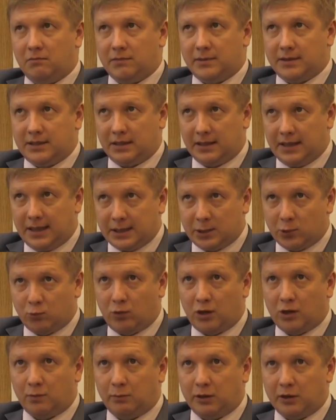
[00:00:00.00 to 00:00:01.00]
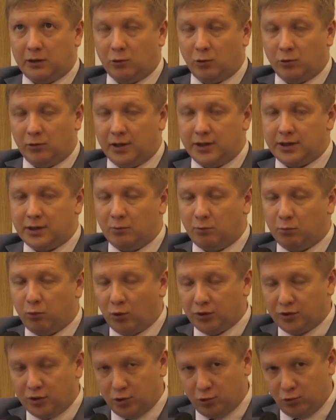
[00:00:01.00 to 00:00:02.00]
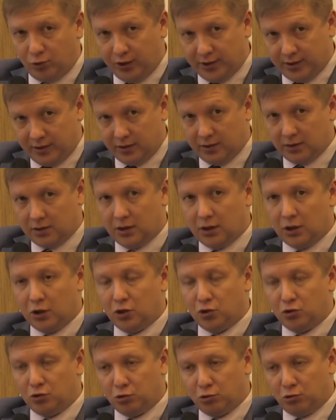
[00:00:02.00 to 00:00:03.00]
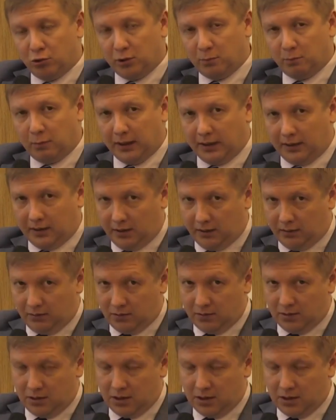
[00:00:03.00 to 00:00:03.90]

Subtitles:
the last one, but not least important reason to do unbundling.